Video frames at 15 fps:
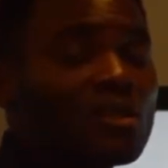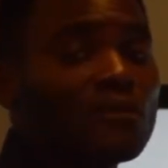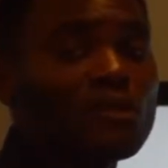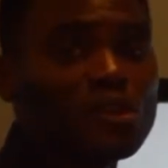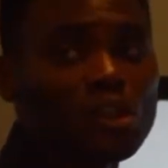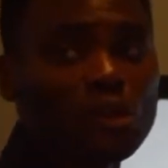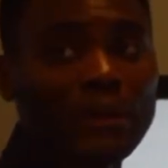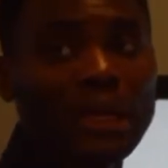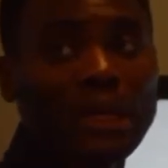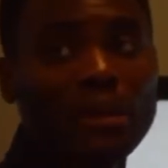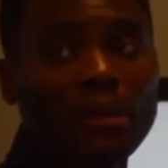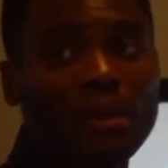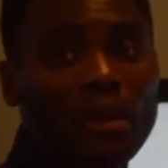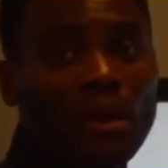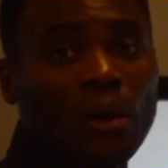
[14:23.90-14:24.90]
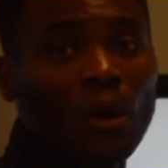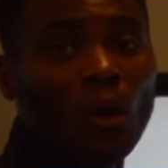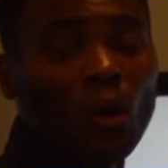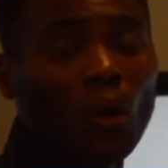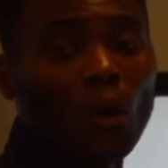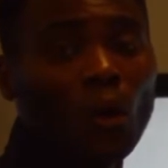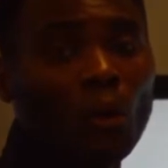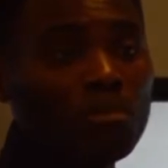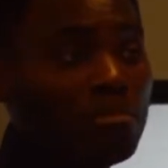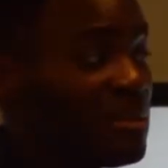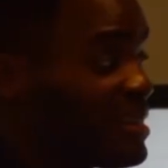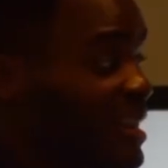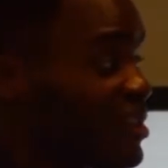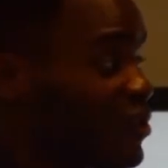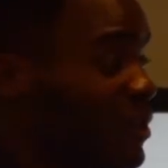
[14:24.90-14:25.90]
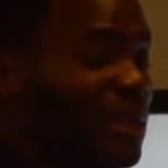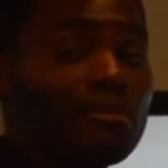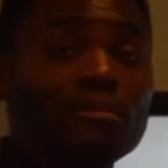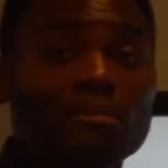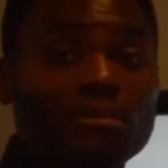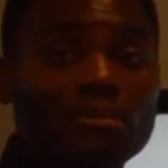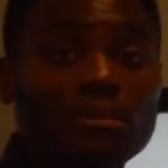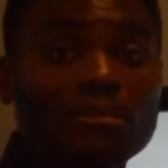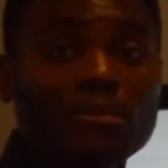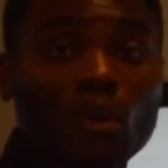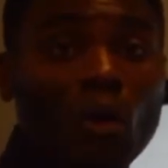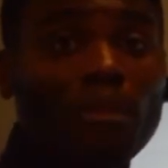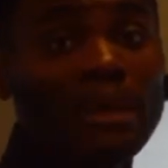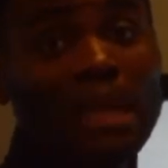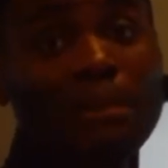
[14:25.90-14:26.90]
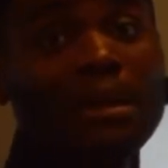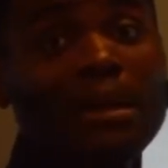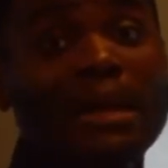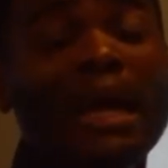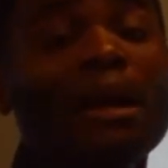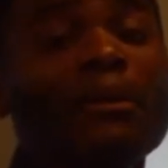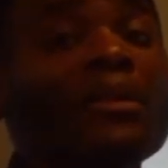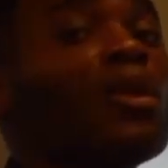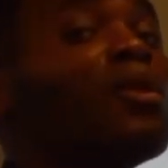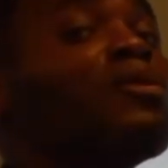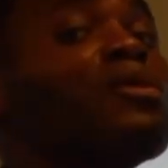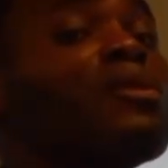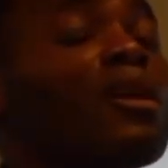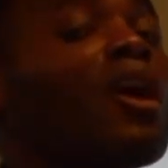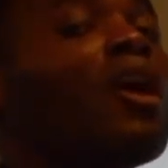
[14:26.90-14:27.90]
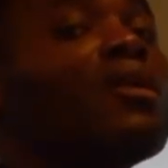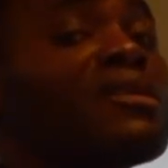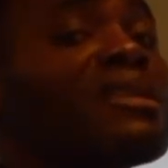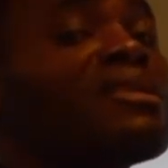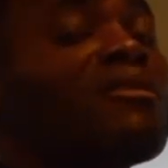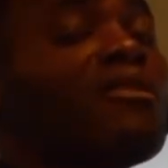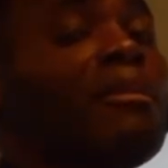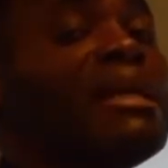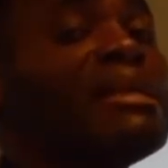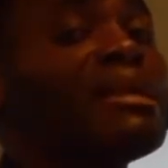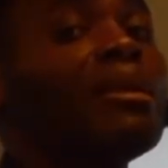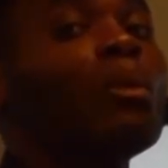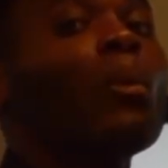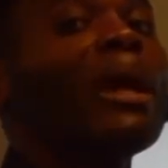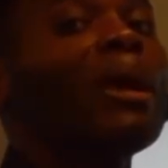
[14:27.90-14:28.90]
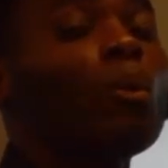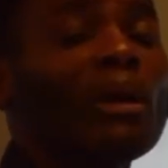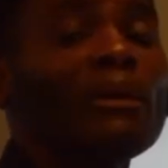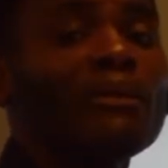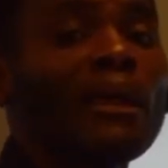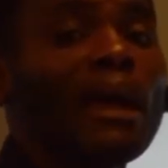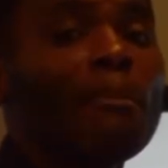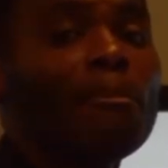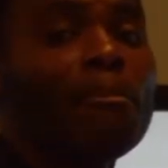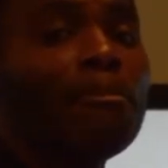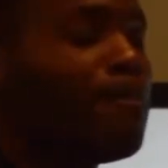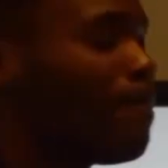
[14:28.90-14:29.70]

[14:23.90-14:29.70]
of the screen, or essentially not be able to carry those content of the meeting away with them.